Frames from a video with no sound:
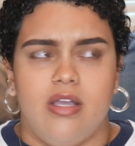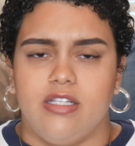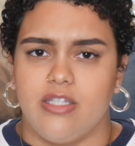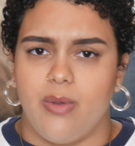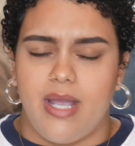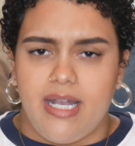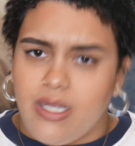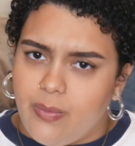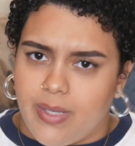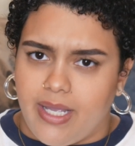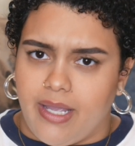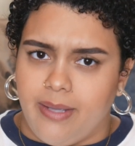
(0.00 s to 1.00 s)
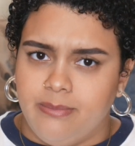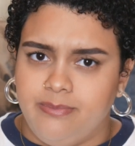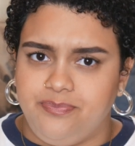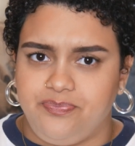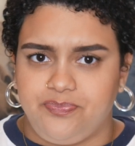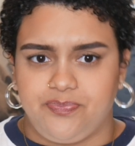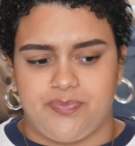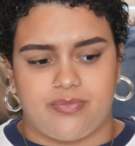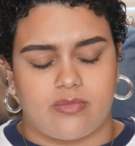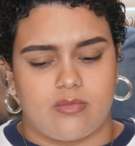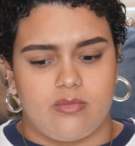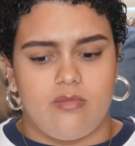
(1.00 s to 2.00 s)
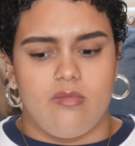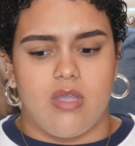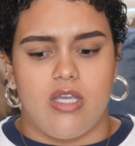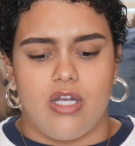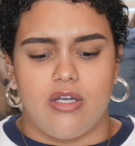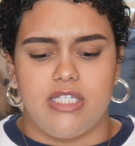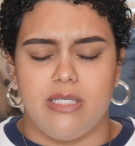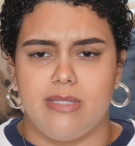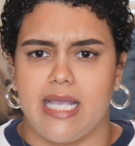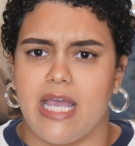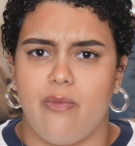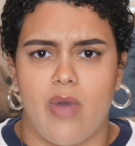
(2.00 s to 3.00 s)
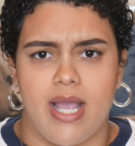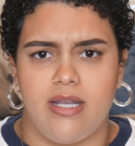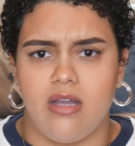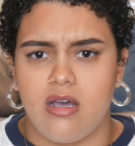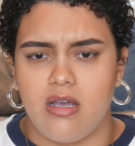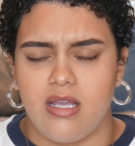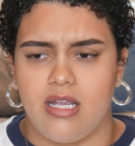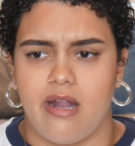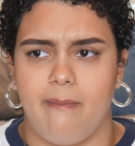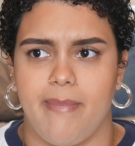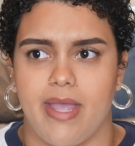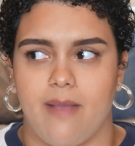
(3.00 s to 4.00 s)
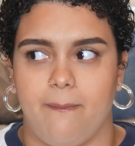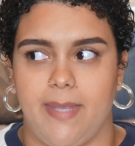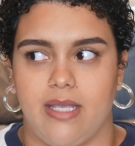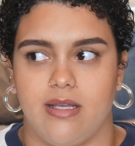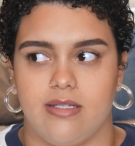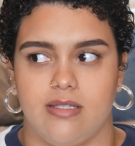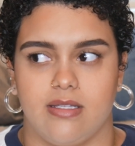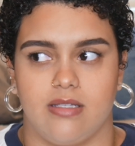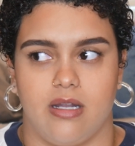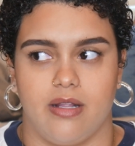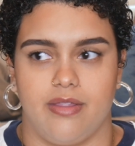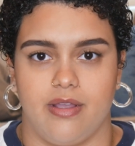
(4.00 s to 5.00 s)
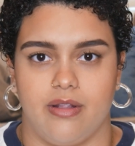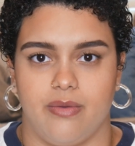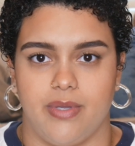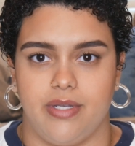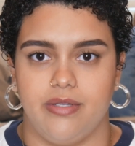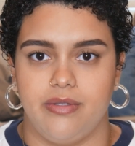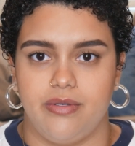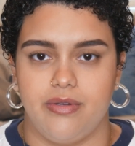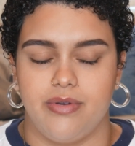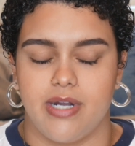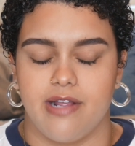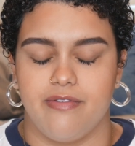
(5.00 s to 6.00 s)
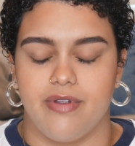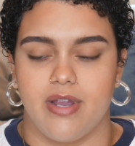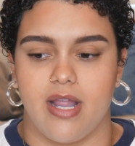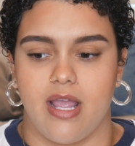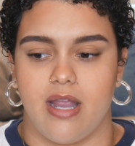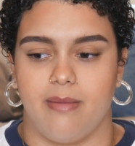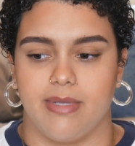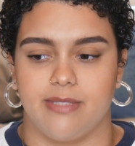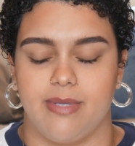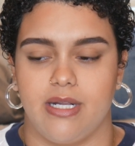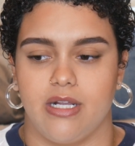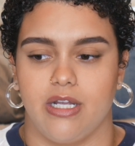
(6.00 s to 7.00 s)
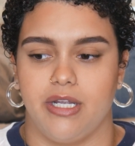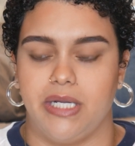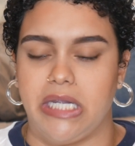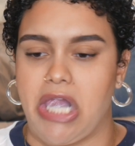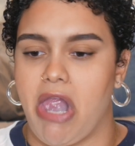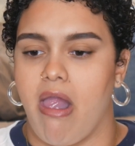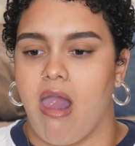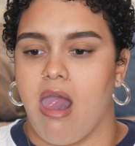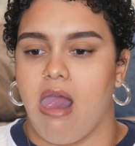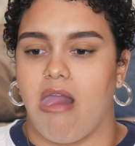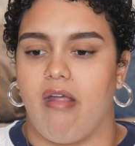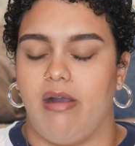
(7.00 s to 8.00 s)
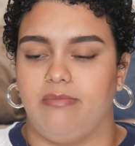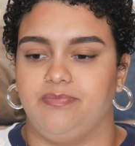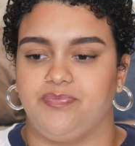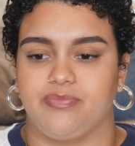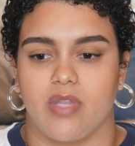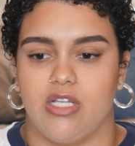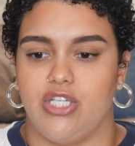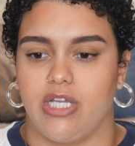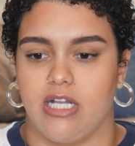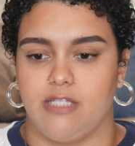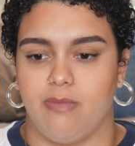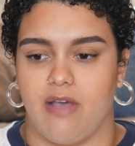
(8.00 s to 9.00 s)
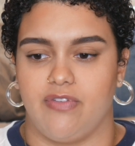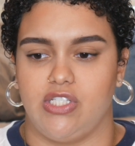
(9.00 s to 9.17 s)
So anyway, you know, she was like, and why not? And I'm like, because that's not a thing that we do, whatever. And I'm explaining to her, and she cuts me off.